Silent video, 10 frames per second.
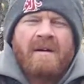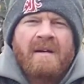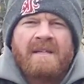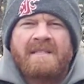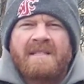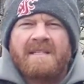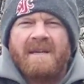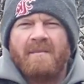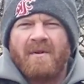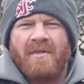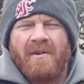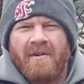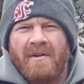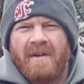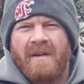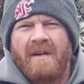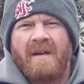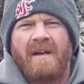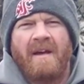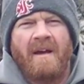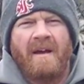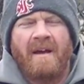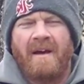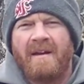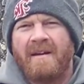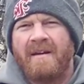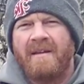It's December 3rd, and